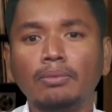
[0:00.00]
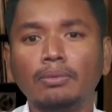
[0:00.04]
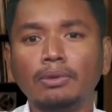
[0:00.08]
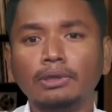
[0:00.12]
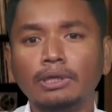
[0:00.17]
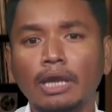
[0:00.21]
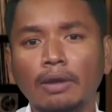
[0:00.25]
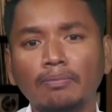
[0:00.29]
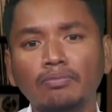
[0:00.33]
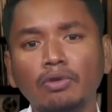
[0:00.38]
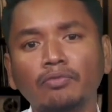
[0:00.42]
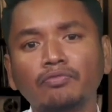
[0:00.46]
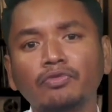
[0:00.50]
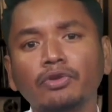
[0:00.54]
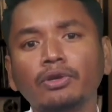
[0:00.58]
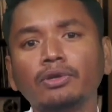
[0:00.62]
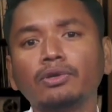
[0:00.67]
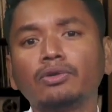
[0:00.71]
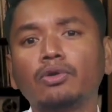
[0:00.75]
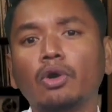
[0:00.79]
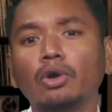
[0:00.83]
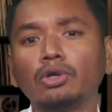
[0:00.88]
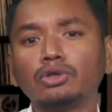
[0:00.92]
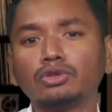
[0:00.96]

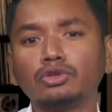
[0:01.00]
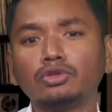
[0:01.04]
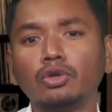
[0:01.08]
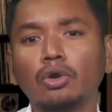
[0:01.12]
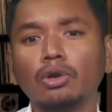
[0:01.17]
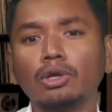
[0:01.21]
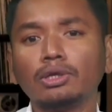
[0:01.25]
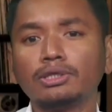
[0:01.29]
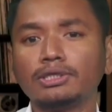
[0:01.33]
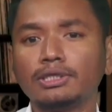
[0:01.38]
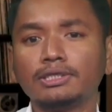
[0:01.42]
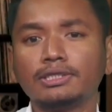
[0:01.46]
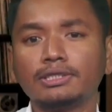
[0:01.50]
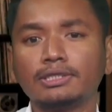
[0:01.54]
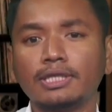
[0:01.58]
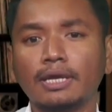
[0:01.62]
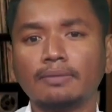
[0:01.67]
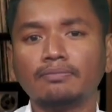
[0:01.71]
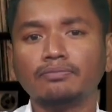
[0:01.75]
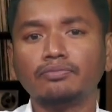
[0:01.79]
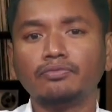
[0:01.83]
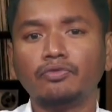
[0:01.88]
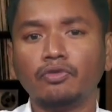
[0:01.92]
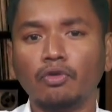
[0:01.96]
developing control
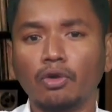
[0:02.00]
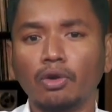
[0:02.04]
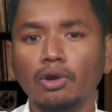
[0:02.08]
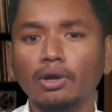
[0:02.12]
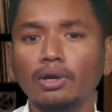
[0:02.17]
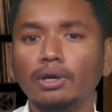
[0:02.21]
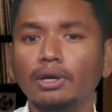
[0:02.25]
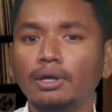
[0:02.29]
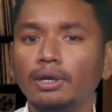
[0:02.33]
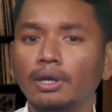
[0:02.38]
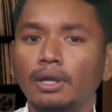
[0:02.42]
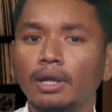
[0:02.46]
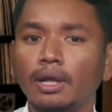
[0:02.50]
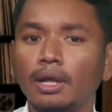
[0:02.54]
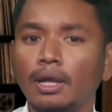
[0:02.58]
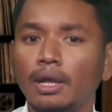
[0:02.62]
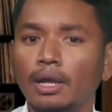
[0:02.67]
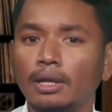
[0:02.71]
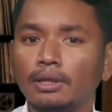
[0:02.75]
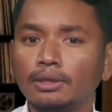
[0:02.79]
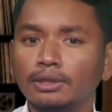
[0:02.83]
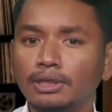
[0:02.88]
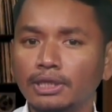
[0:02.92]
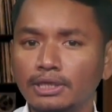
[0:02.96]
system for
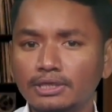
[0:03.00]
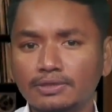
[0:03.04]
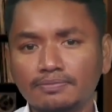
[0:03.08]
these